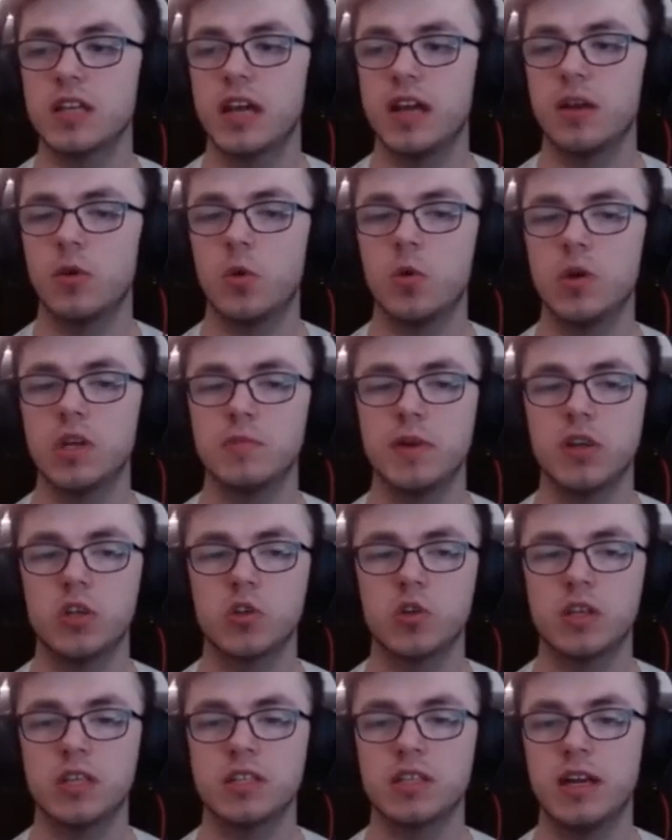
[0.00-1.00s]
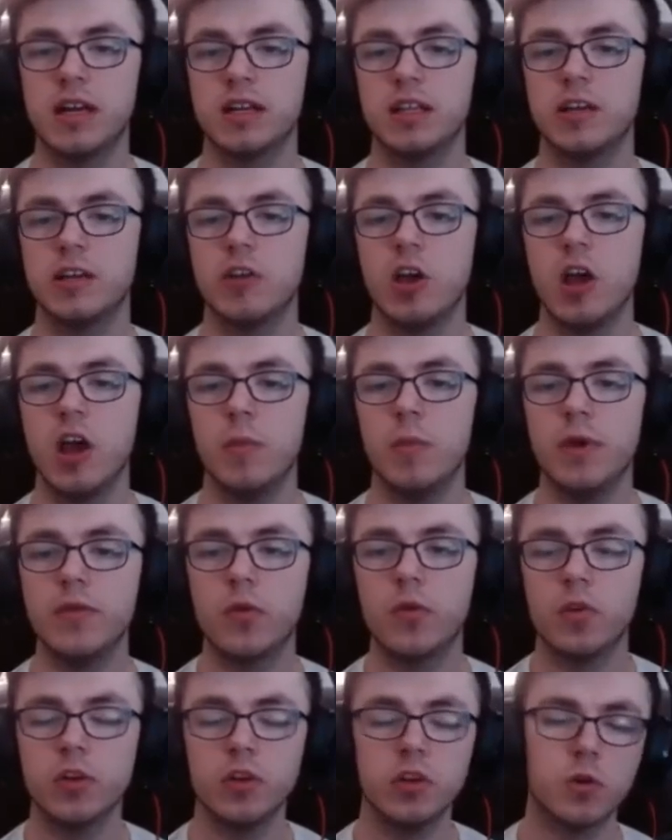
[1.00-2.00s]
and always make sure that it's active
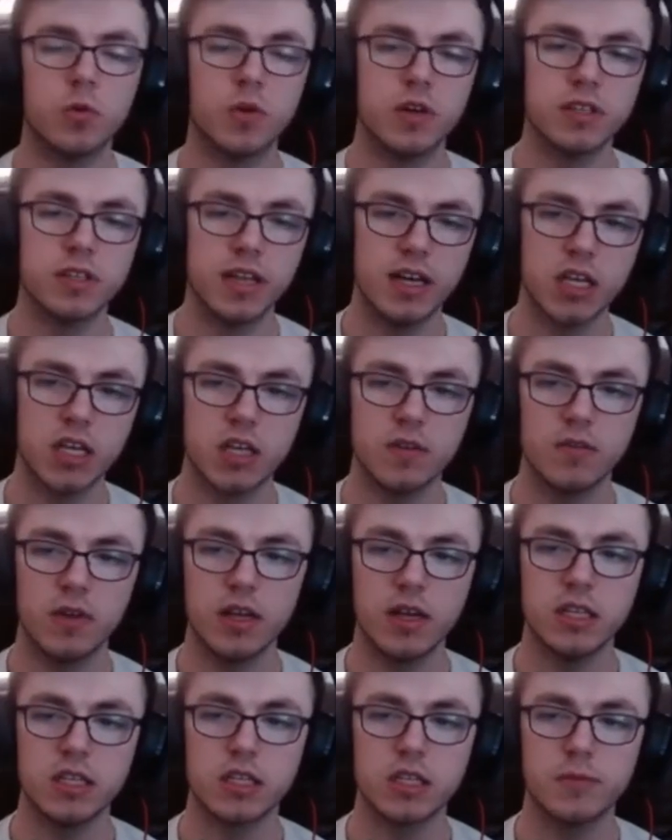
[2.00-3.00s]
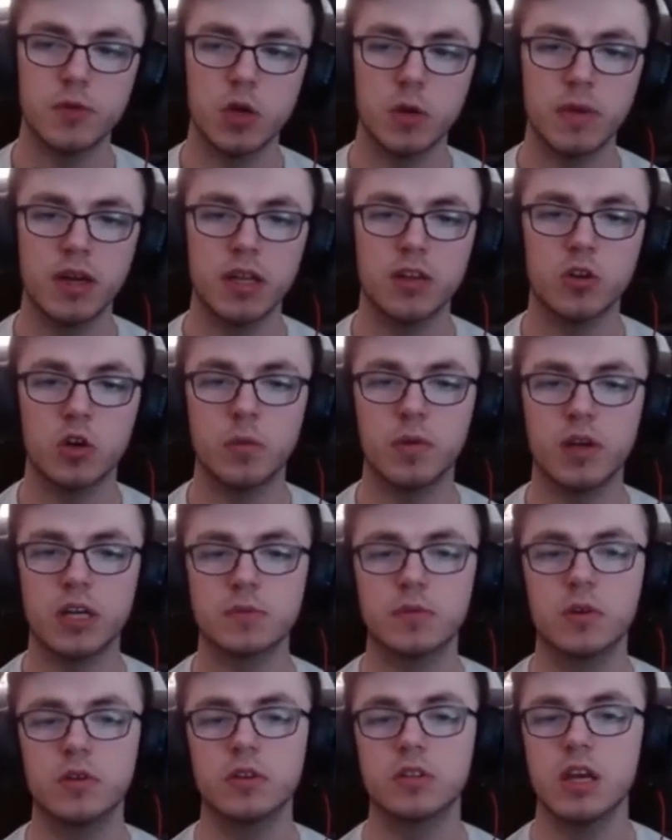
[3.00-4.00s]
before you go on to activate Spirit Mender or
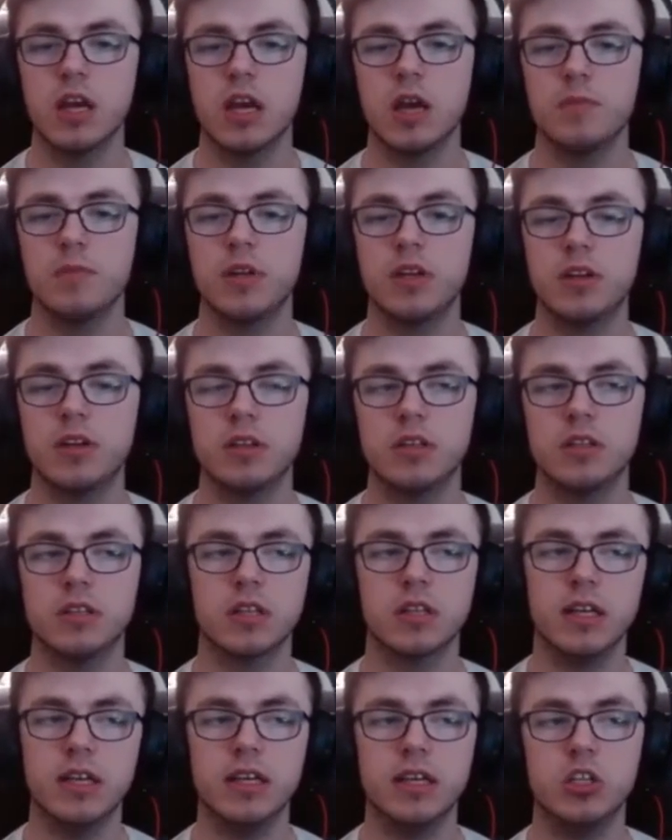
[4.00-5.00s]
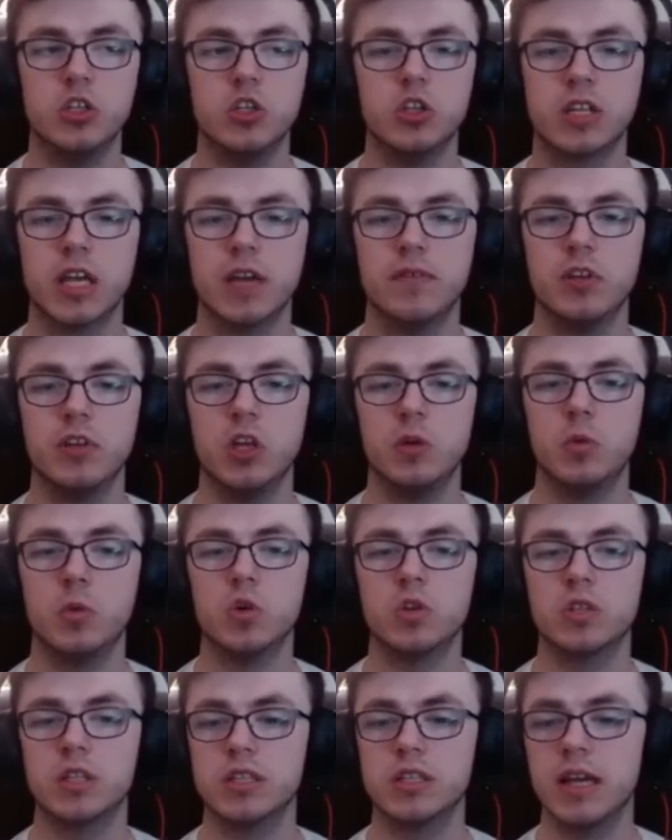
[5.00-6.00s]
Blast Bones, because it is just giving you
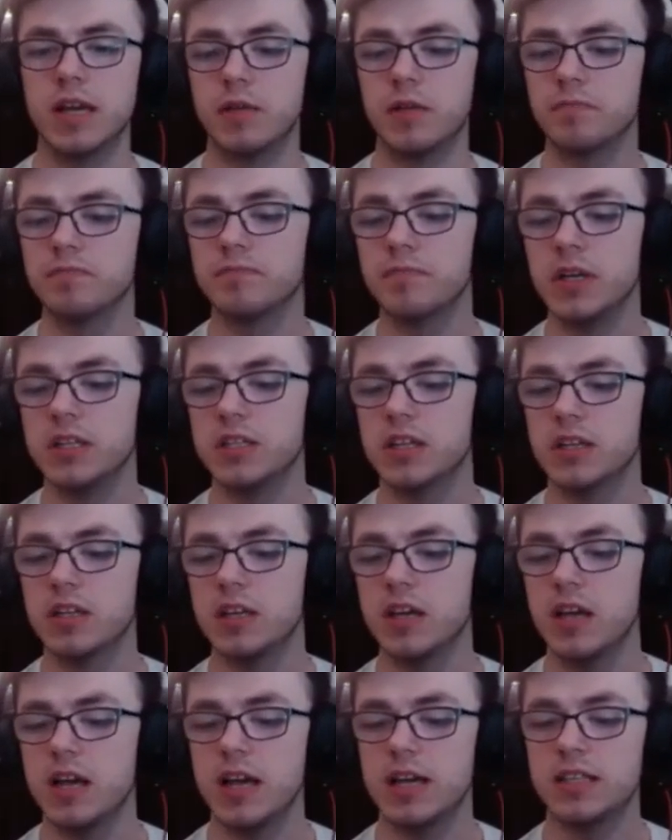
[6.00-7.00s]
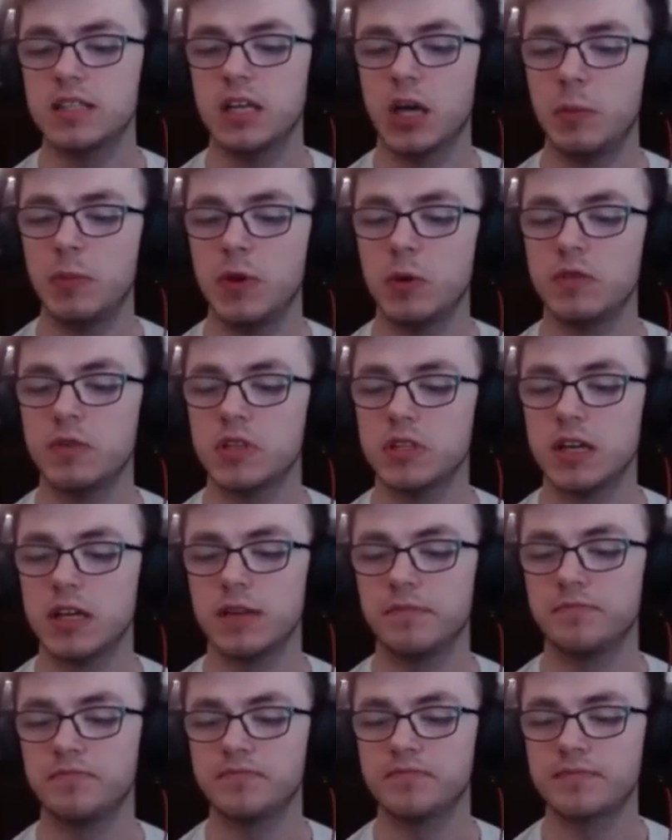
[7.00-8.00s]
more sustain. Basically, it's helping with
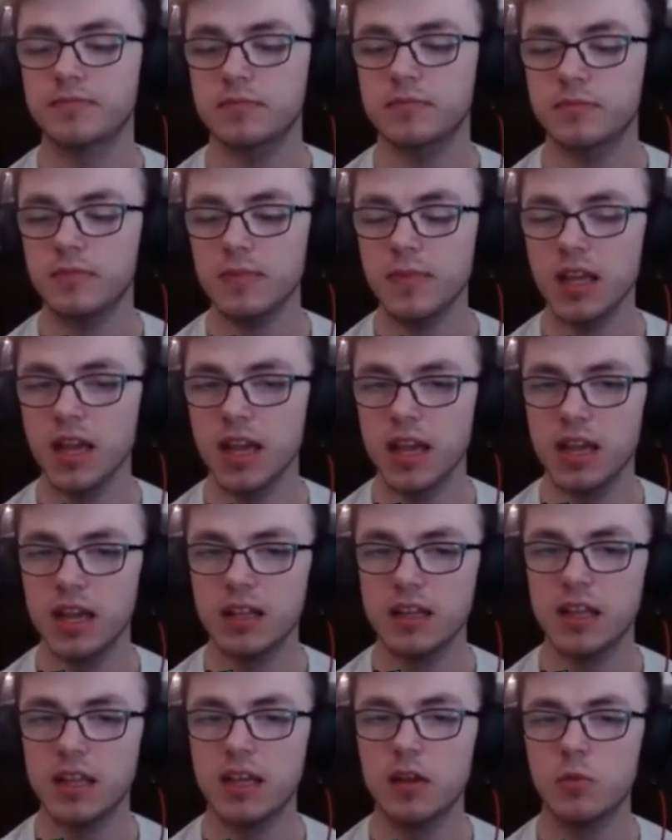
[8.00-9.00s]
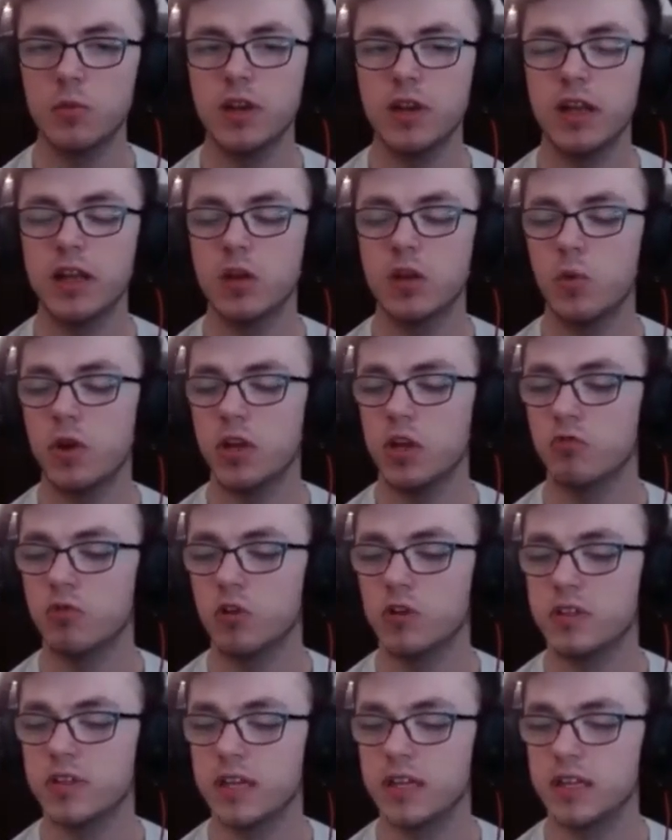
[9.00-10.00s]
sustain. And then when you
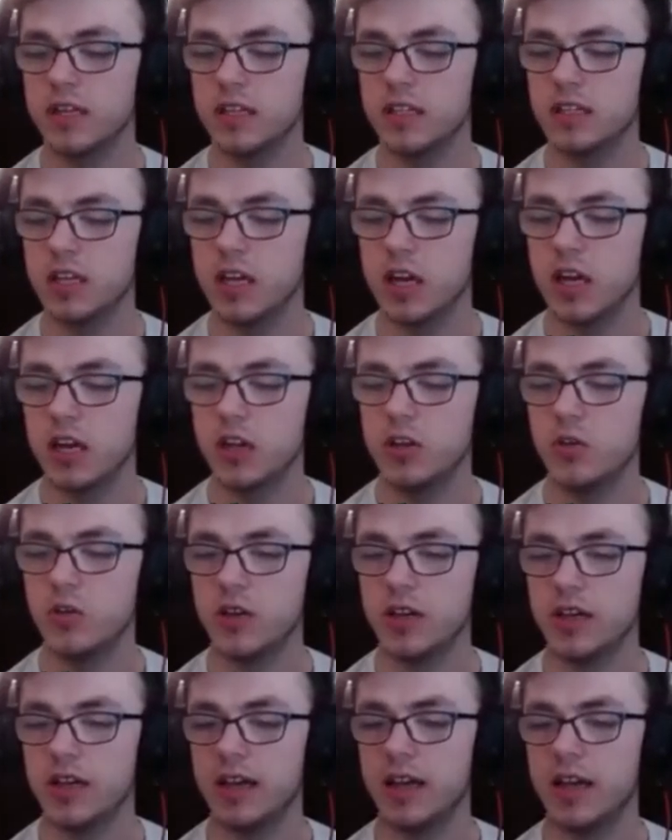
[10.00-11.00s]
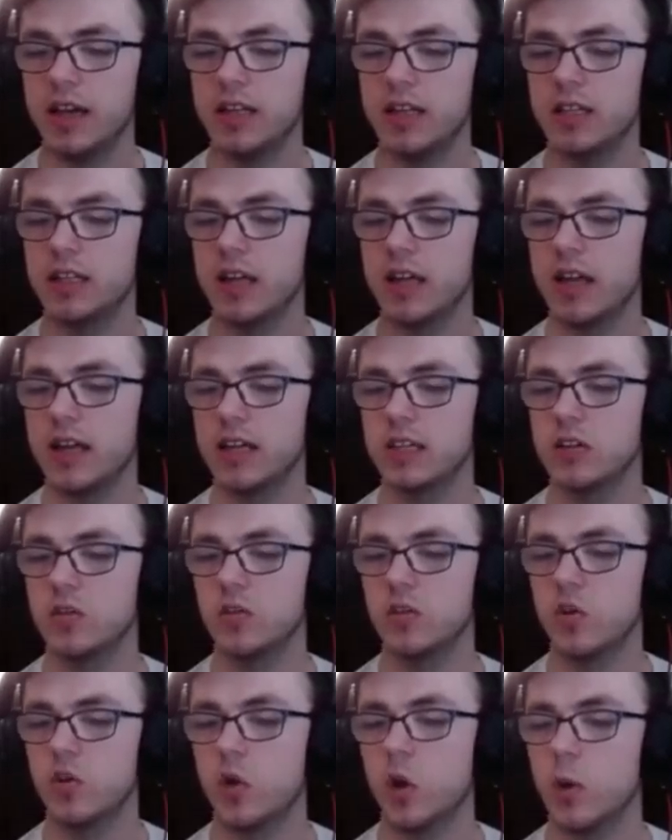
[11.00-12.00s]
rotate it, you can get a nice
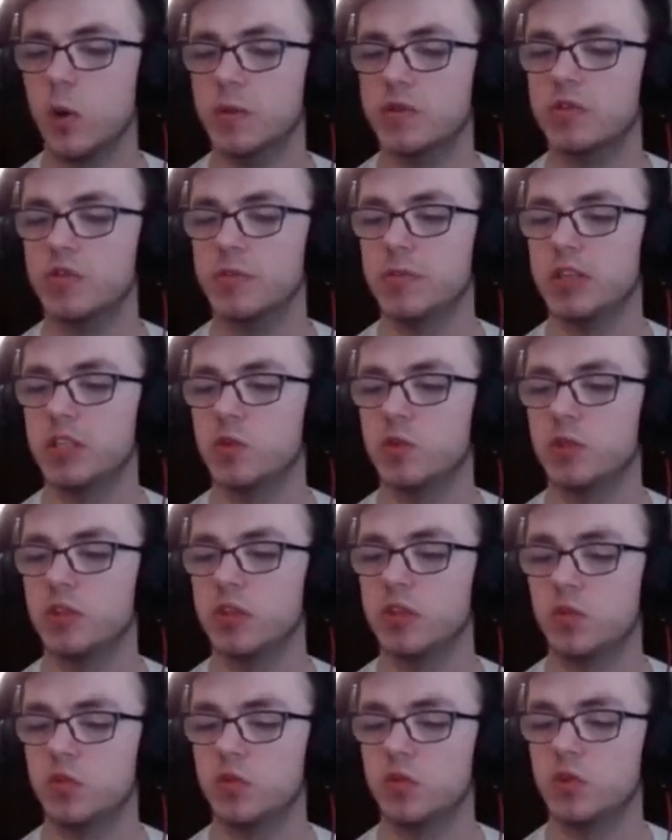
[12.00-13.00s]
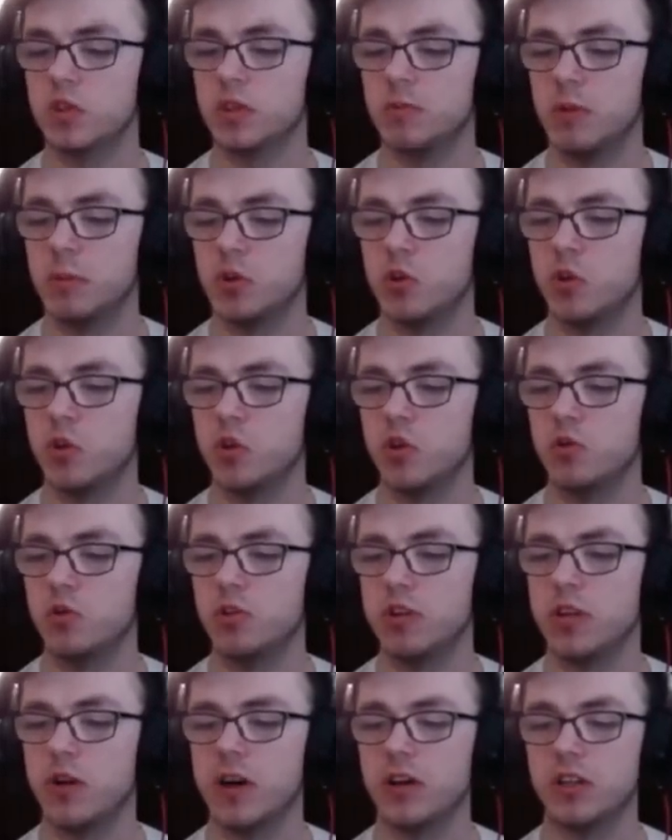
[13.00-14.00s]
little corpse from it, which is awesome. I'm sure you
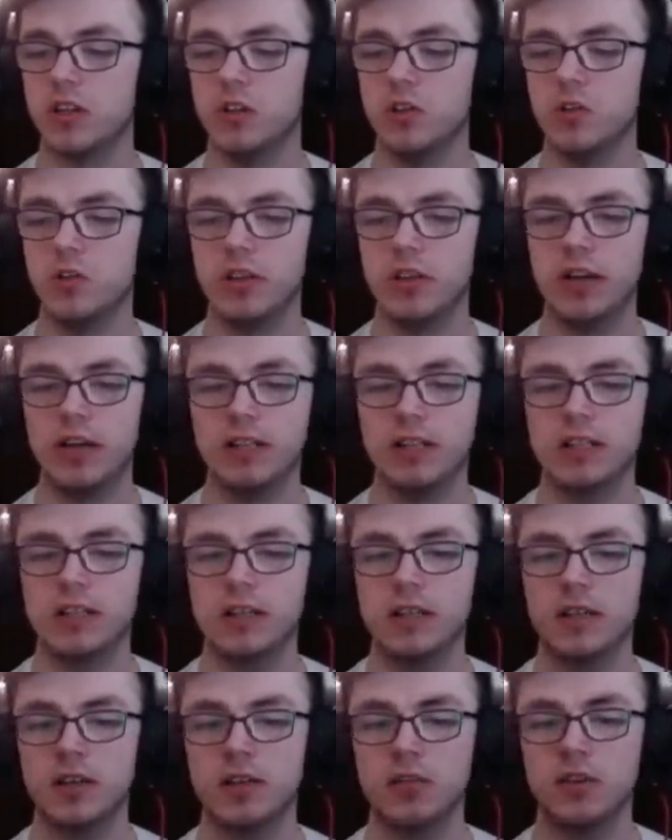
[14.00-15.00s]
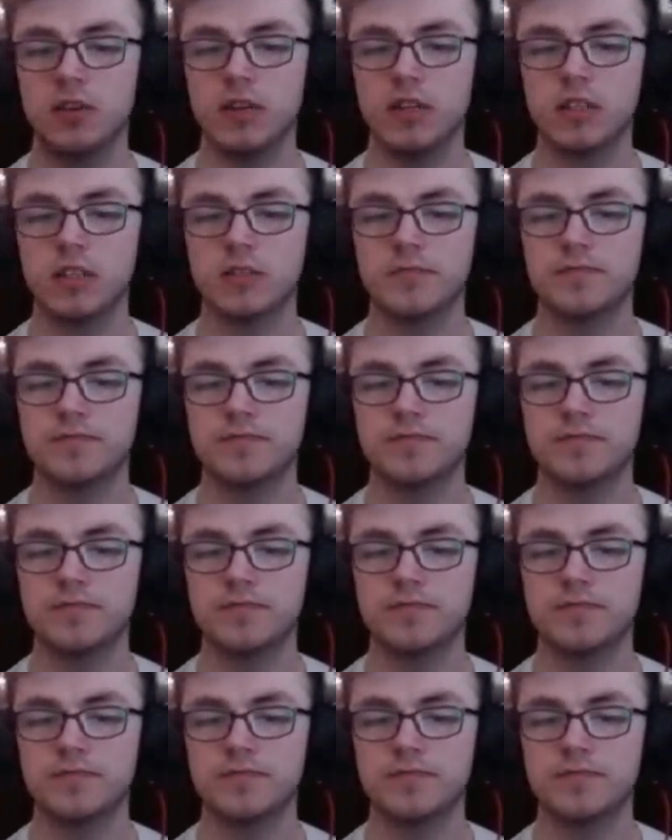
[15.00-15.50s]
already know how to do that, right?